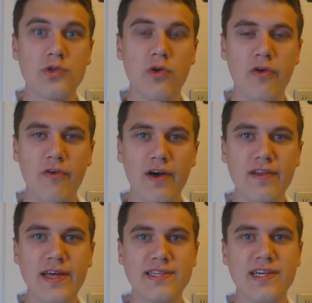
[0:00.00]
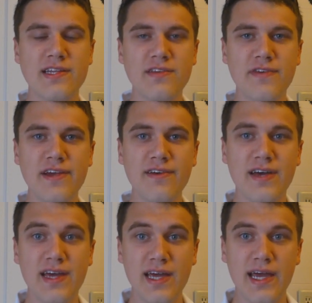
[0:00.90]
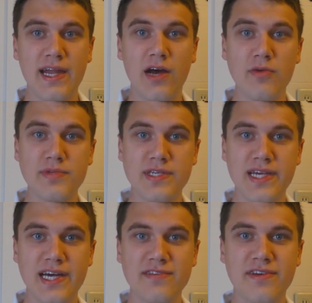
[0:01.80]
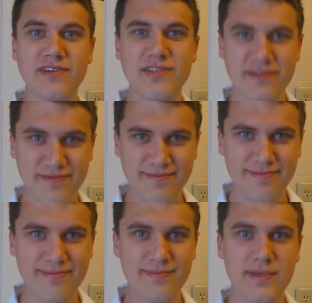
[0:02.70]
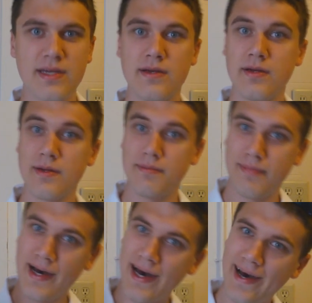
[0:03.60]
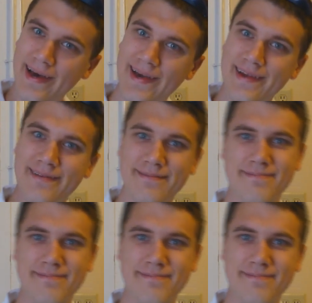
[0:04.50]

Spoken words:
So overall, that's the end of this video, and I hope to see you guys very soon. Bye.